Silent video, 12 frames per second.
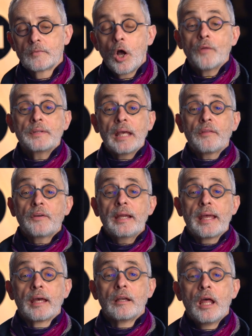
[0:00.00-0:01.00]
On the other
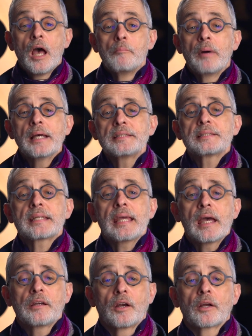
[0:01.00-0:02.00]
hand, my
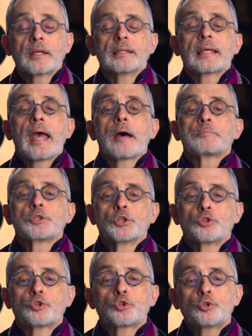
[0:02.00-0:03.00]
scanner can
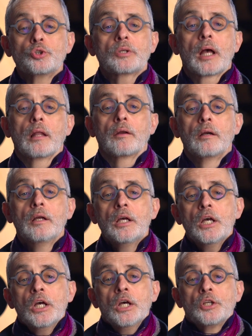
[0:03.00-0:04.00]
capture true color.
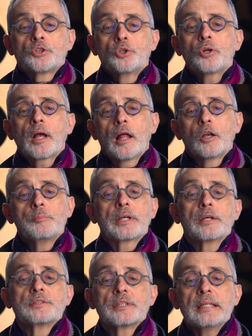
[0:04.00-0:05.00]
True color
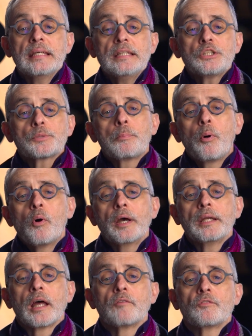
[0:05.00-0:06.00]
because each
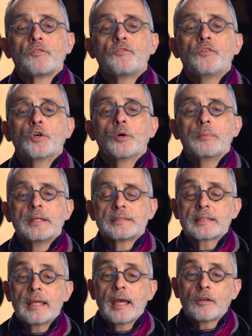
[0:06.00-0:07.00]
point of the film is
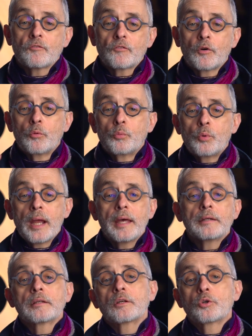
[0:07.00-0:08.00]
scanned for
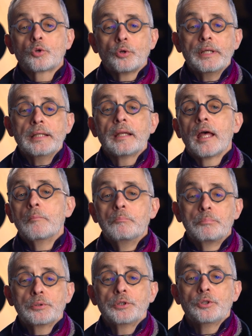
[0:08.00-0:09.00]
red, green,
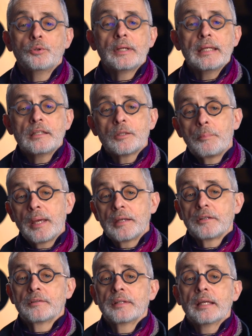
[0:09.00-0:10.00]
and blue
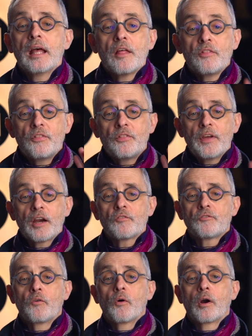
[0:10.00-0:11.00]
independently.
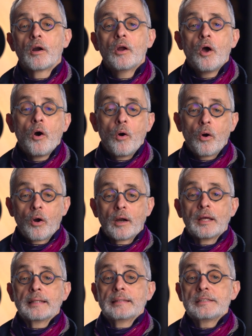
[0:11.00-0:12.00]
Therefore,
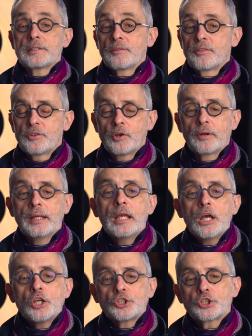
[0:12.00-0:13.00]
or at least in theory,
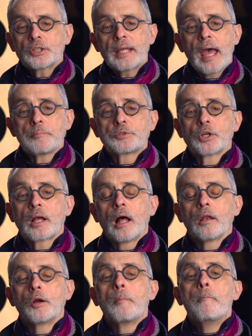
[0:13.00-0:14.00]
should capture
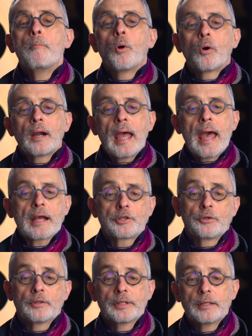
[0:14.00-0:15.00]
color more
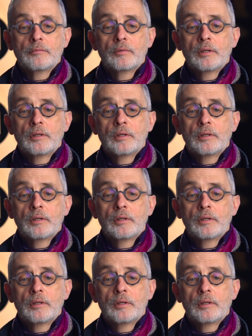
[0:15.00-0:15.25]
accurately.